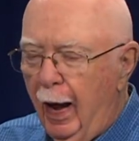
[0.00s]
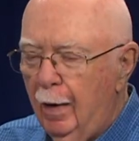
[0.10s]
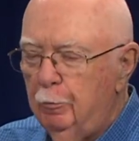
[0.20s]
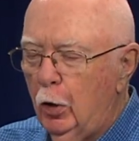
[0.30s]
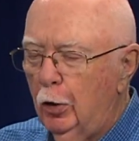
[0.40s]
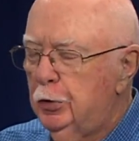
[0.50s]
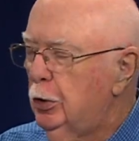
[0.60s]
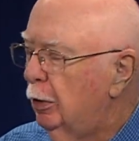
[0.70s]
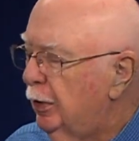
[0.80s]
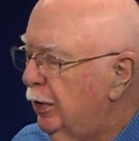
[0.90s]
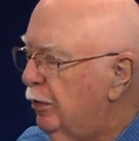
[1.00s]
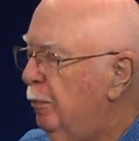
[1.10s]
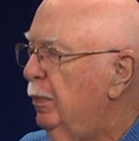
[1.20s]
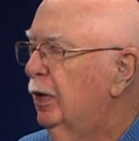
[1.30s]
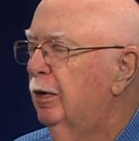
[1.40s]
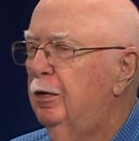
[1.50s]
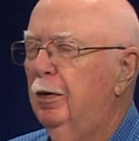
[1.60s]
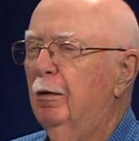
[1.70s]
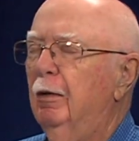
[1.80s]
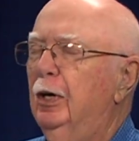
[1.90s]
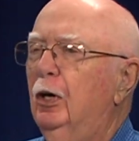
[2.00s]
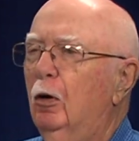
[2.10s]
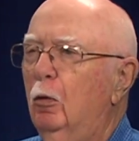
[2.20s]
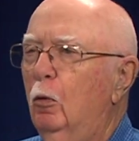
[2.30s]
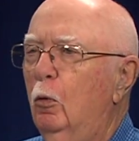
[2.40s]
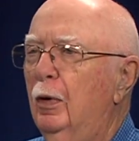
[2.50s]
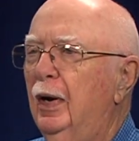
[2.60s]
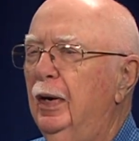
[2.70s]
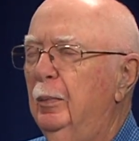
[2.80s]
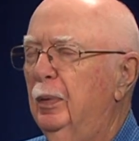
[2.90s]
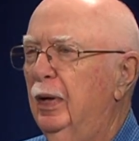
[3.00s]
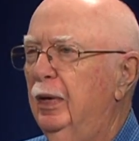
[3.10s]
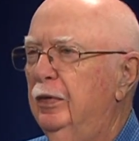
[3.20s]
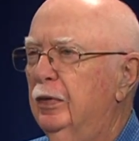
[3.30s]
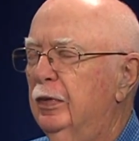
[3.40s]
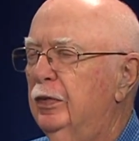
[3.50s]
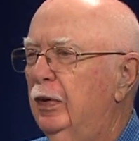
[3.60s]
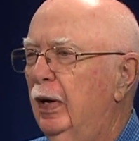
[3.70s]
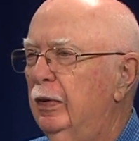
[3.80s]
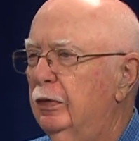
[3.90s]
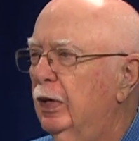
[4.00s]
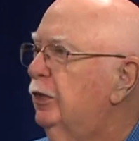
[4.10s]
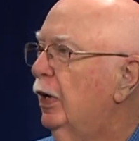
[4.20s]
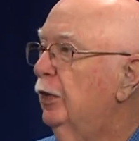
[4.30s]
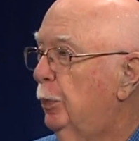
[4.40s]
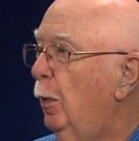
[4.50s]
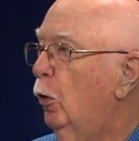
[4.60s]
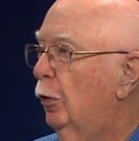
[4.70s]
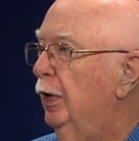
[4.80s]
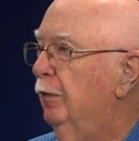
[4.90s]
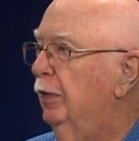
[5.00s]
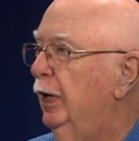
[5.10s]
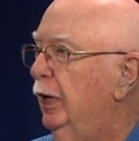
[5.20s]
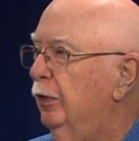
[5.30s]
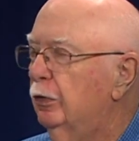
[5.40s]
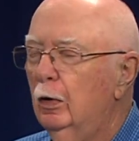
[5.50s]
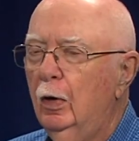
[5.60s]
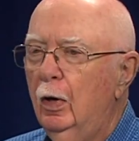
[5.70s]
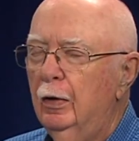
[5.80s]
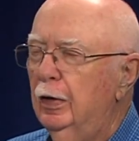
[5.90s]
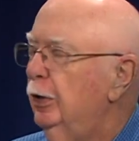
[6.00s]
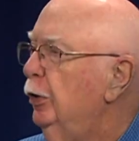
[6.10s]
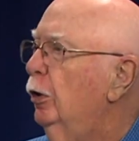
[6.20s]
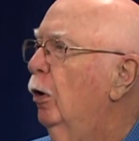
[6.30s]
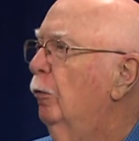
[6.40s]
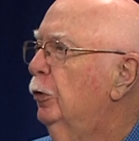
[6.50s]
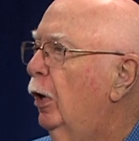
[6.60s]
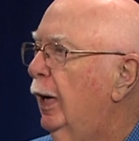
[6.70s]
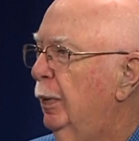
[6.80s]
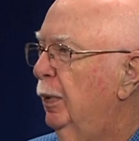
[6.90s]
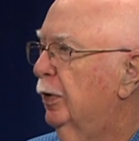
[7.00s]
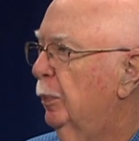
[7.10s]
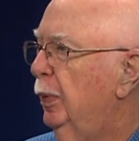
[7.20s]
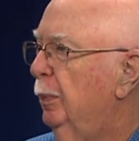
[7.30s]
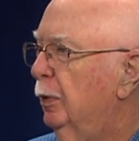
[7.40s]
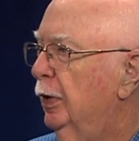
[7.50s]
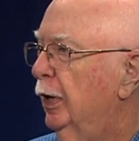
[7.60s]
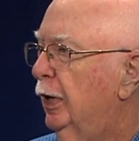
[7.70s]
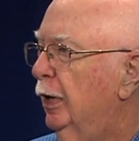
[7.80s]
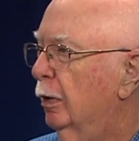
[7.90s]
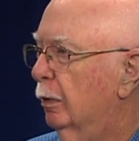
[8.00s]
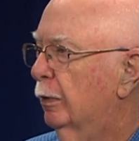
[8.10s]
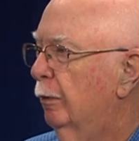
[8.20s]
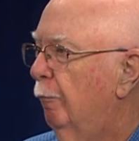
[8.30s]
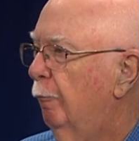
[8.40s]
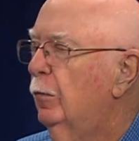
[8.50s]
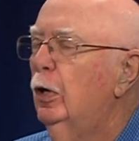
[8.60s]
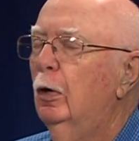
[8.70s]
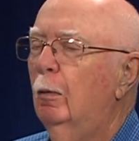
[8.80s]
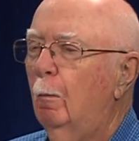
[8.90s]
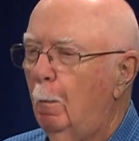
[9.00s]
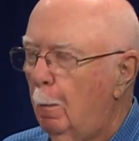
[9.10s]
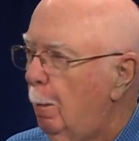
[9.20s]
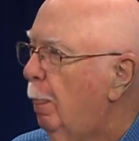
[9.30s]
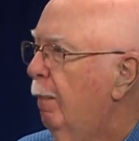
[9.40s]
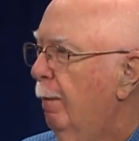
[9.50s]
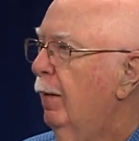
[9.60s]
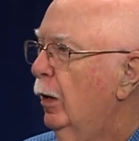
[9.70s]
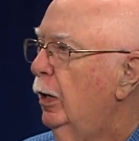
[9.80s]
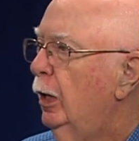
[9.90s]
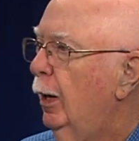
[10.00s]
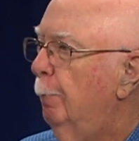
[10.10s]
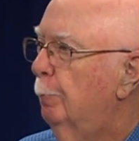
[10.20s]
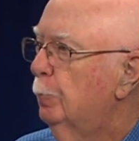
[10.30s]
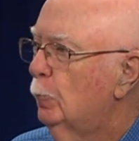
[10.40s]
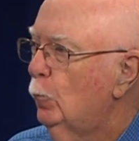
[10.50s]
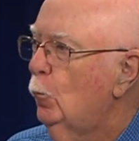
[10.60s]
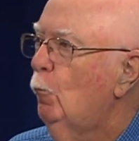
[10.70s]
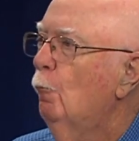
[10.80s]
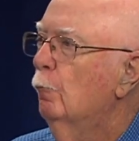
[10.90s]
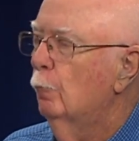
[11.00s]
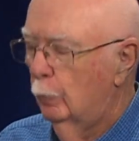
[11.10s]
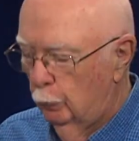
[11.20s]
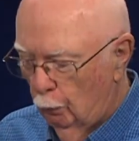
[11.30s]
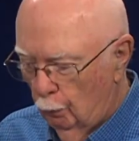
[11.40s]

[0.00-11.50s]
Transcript: I'm not sure there's a military code anyplace that says it's unspoken if it is that you don't talk about the people you killed. That's that's, that's unspoken. It's yeah. it's just not done.